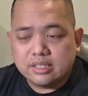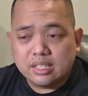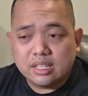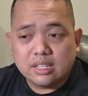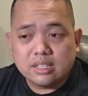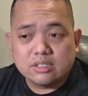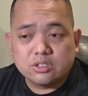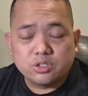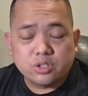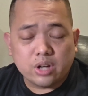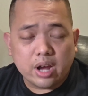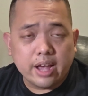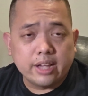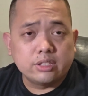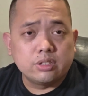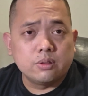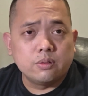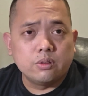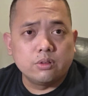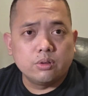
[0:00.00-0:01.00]
did try
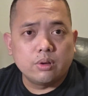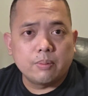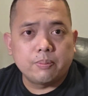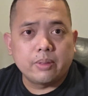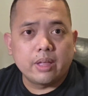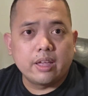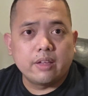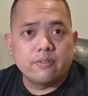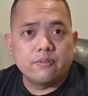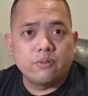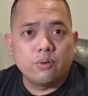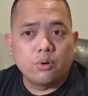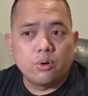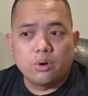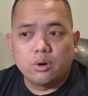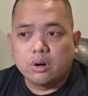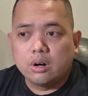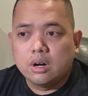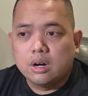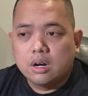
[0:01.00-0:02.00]
to apply
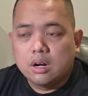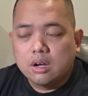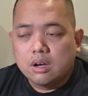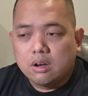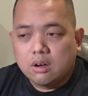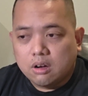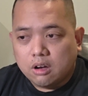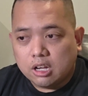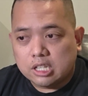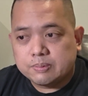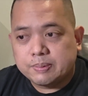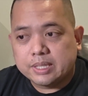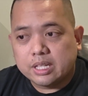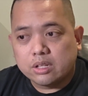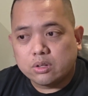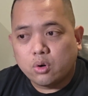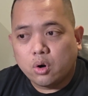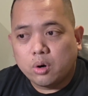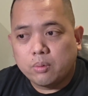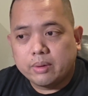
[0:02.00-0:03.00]
for hospital
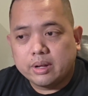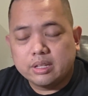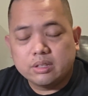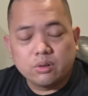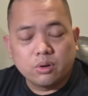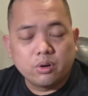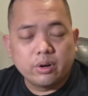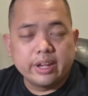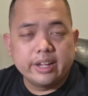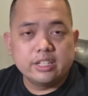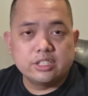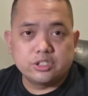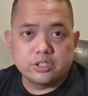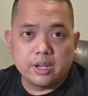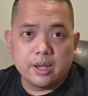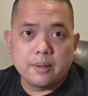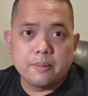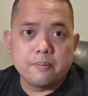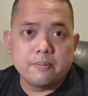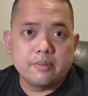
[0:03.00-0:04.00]
corpsman or
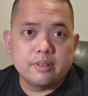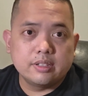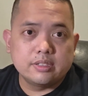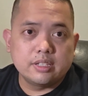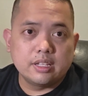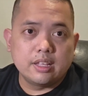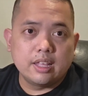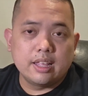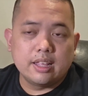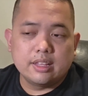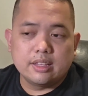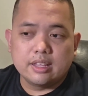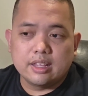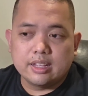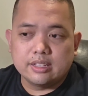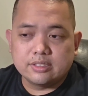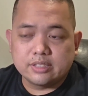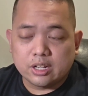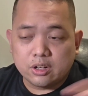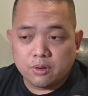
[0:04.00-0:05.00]
HM, and
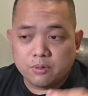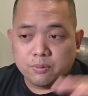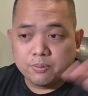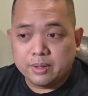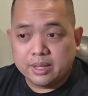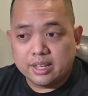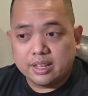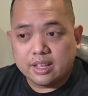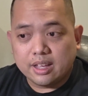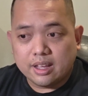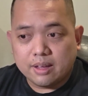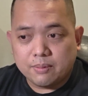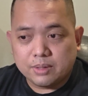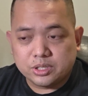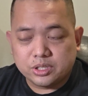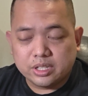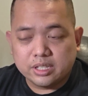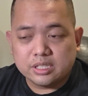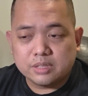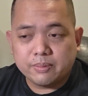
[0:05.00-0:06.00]
instead of being a
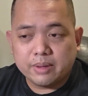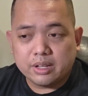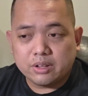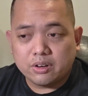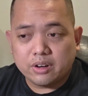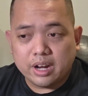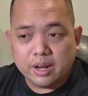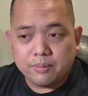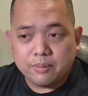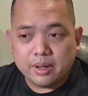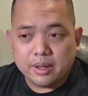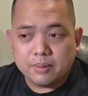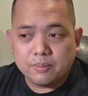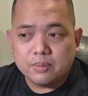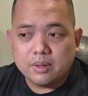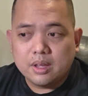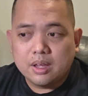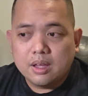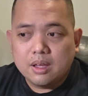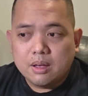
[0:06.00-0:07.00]
machinist mate or MM,
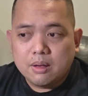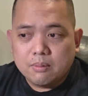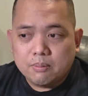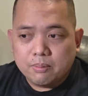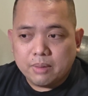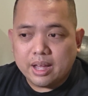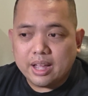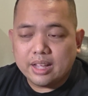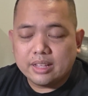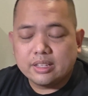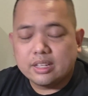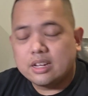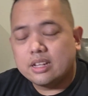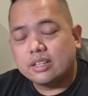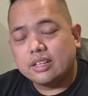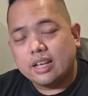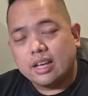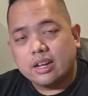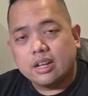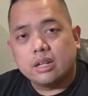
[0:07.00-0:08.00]
but I
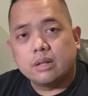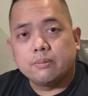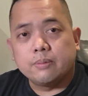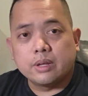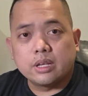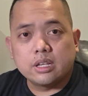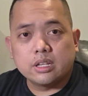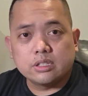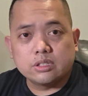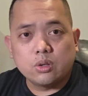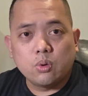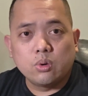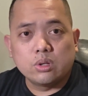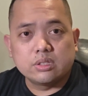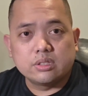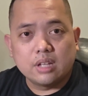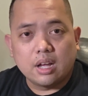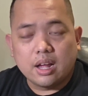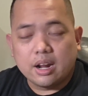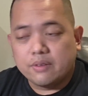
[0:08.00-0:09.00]
didn't get it because it was
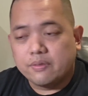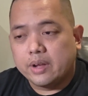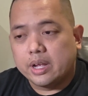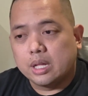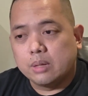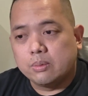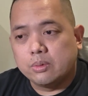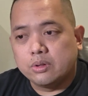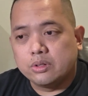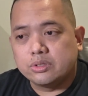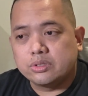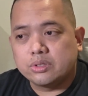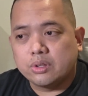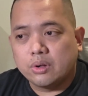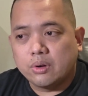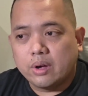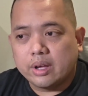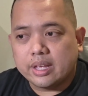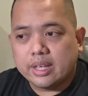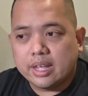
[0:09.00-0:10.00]
not available.
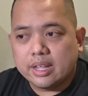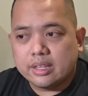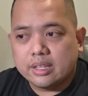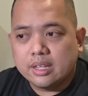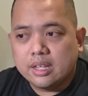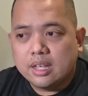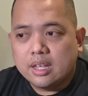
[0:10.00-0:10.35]
So again,